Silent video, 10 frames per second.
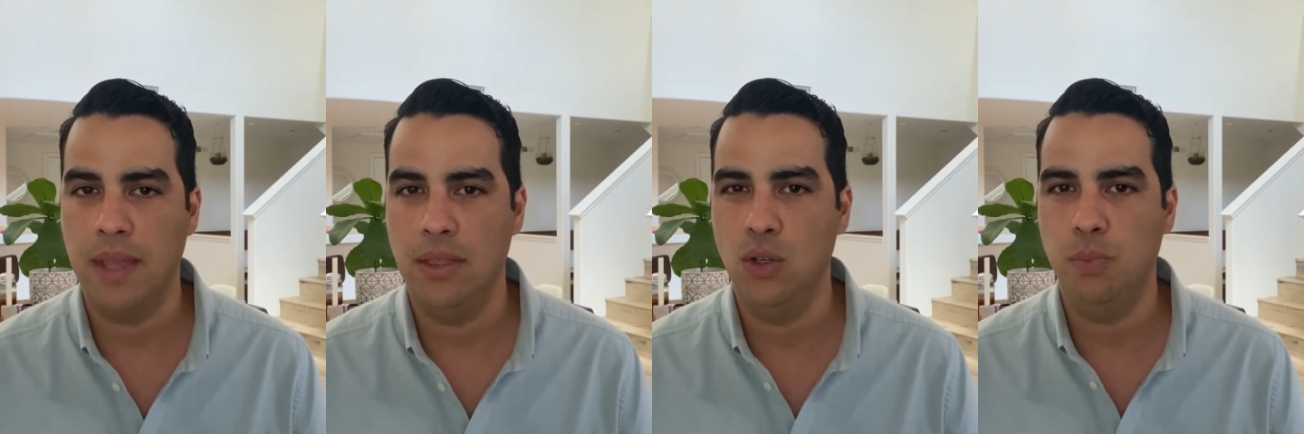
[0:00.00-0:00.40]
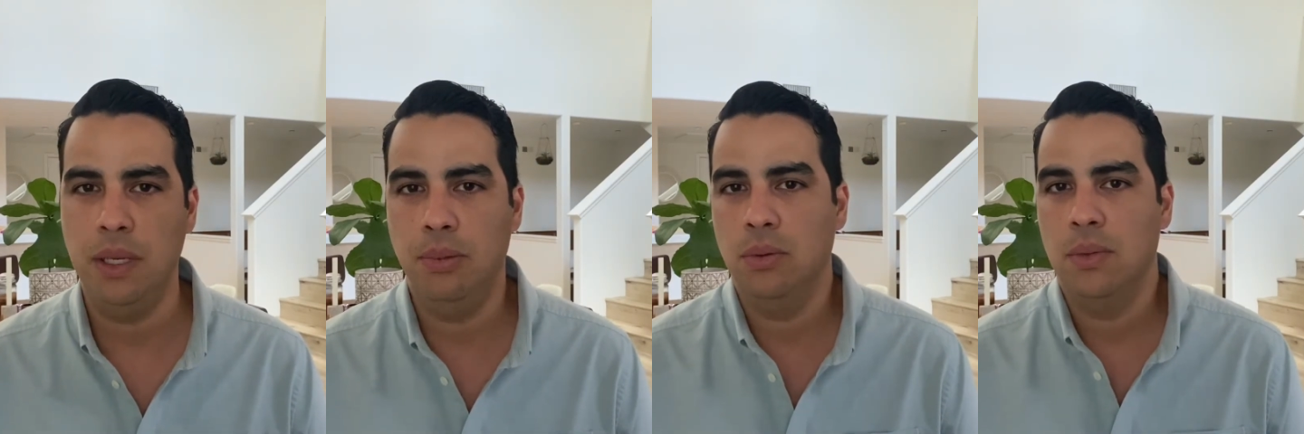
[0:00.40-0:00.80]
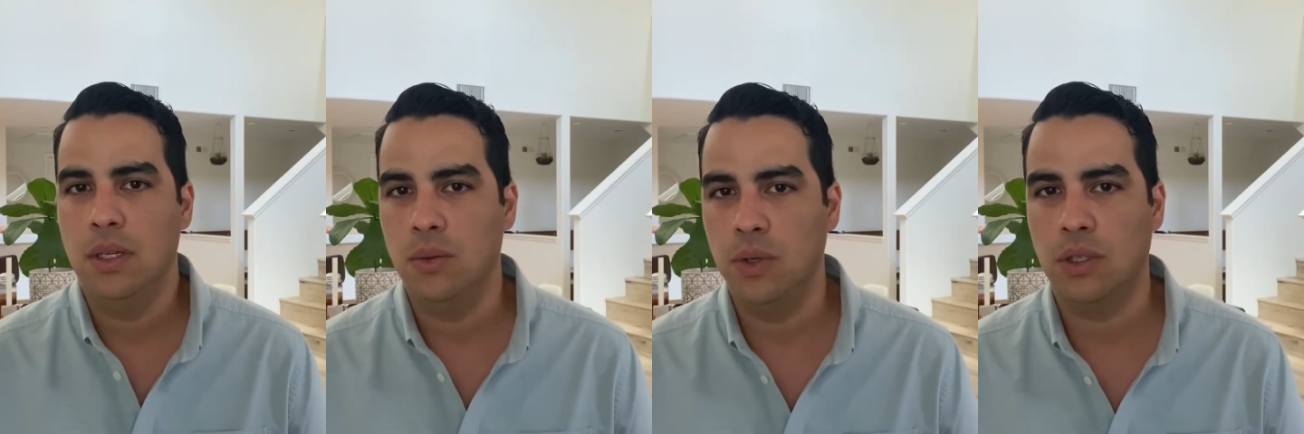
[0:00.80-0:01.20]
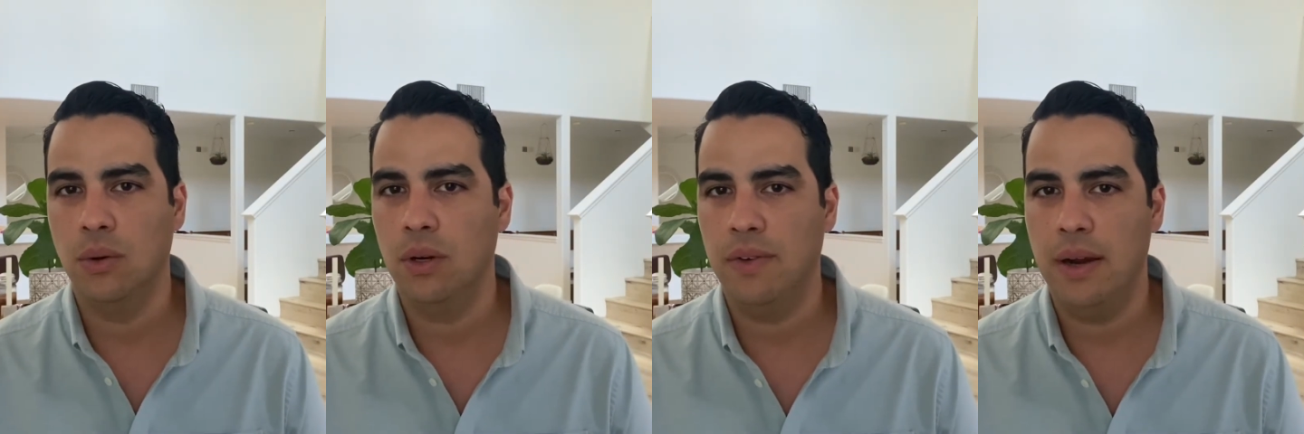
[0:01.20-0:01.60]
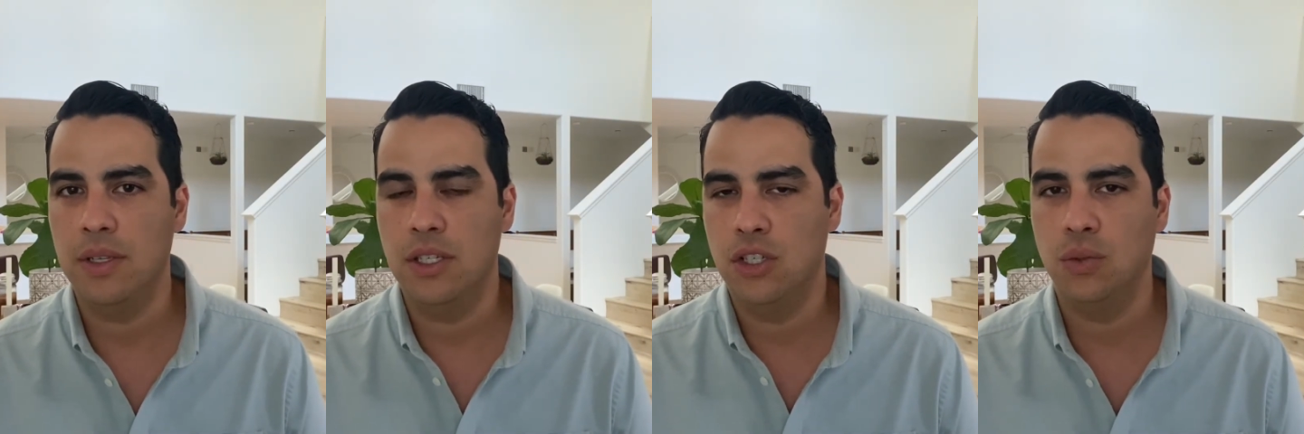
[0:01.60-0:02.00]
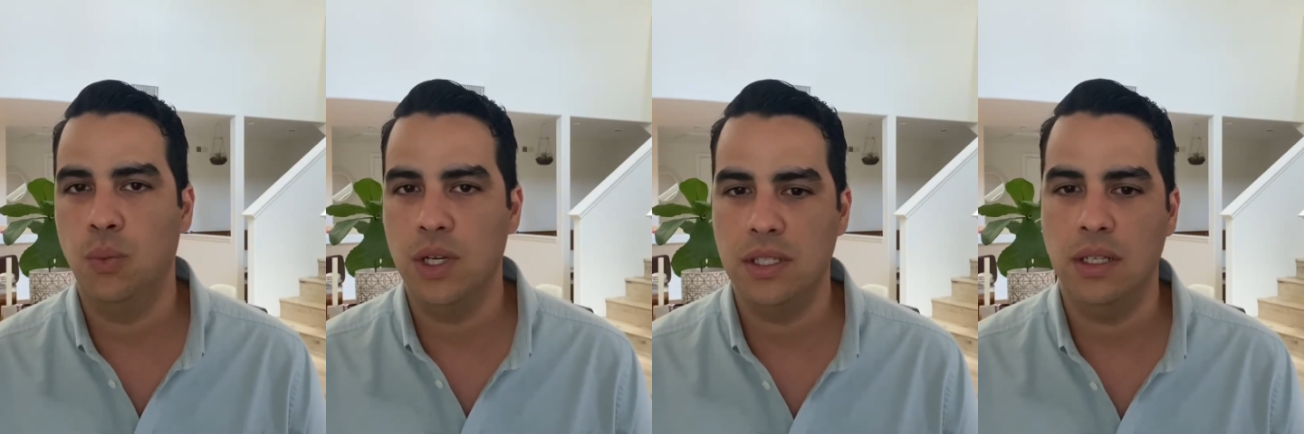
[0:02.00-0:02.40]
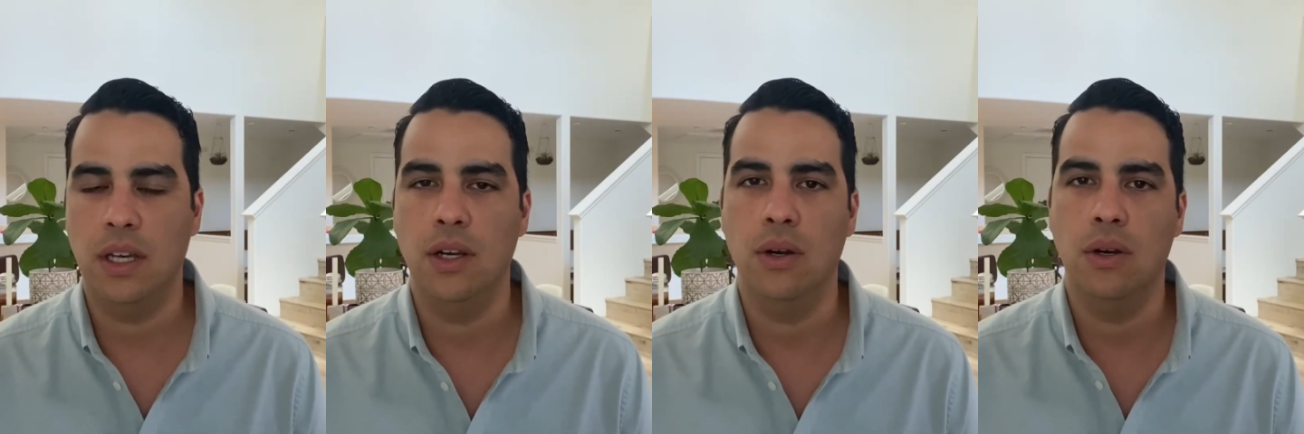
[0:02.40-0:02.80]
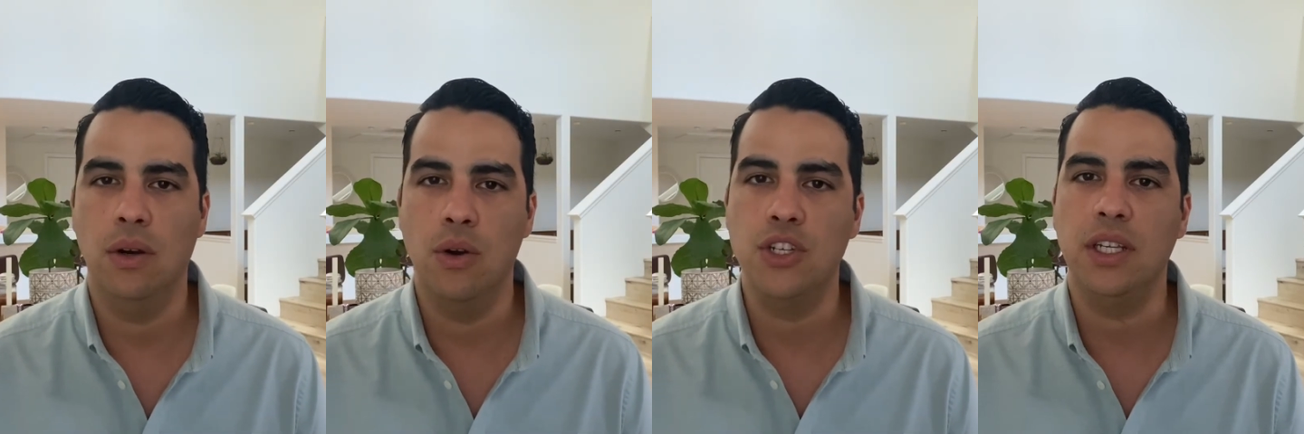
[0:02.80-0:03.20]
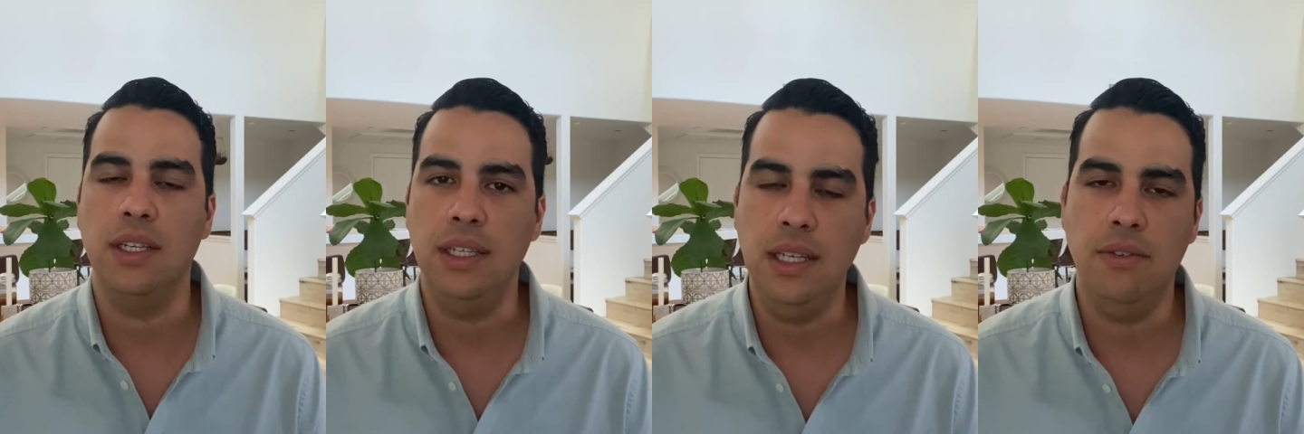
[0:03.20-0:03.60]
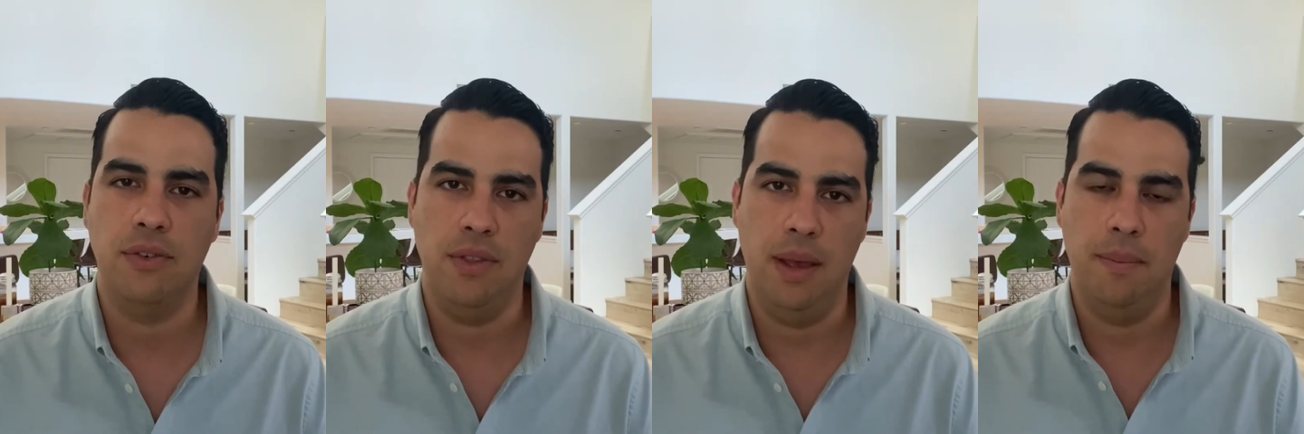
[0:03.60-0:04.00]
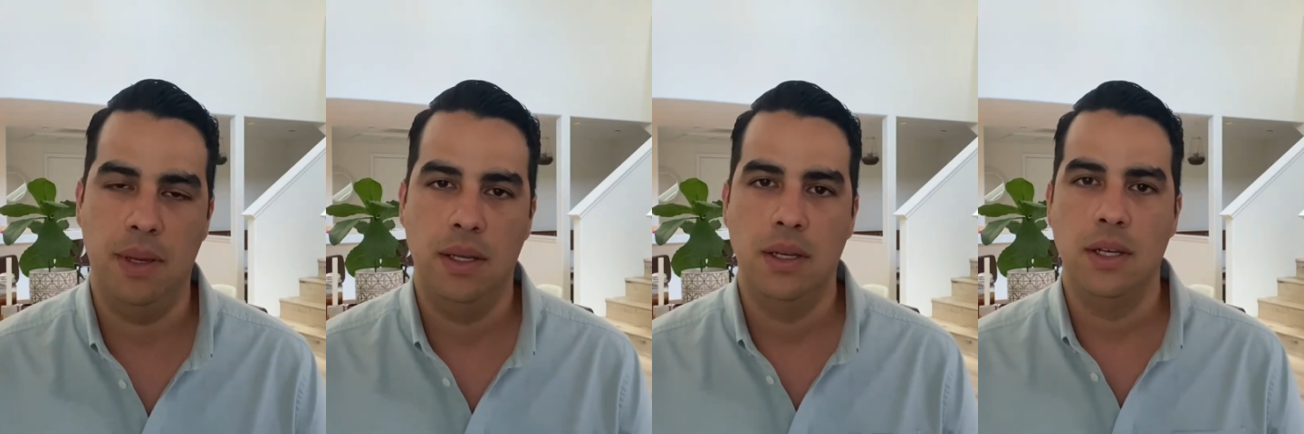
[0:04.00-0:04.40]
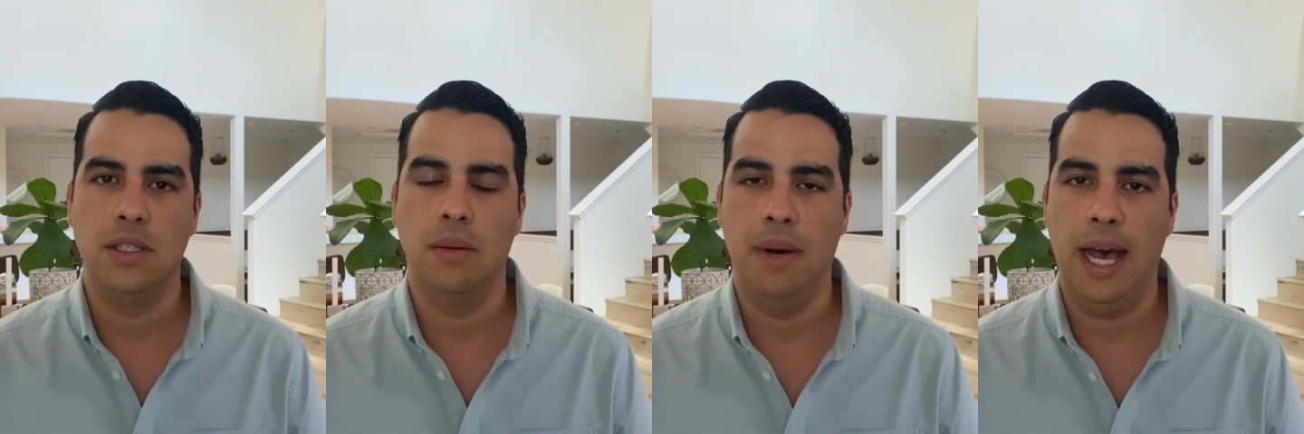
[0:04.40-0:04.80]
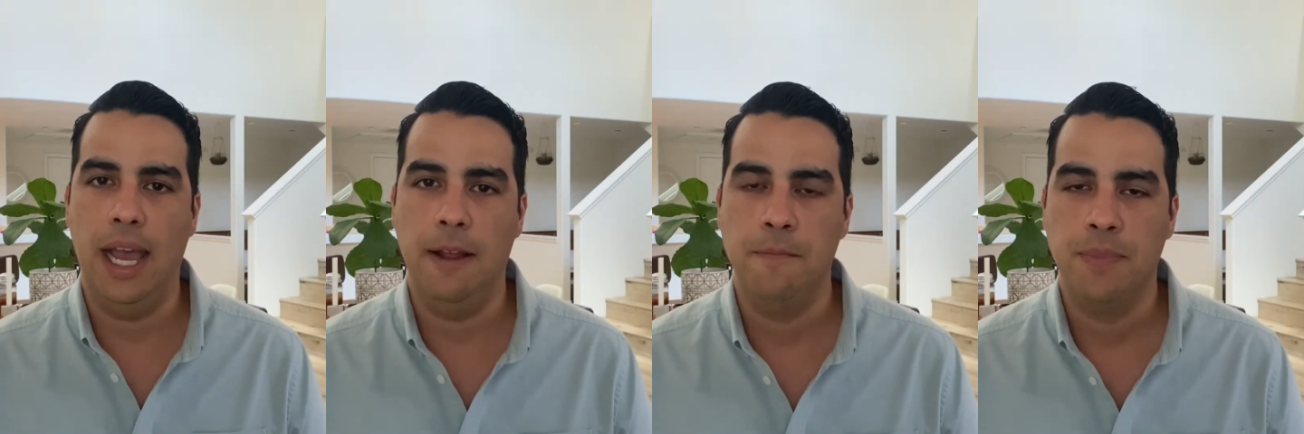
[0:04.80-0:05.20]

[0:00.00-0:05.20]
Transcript: And those people with coronavirus, it just wasn't an urgent need for them to buy.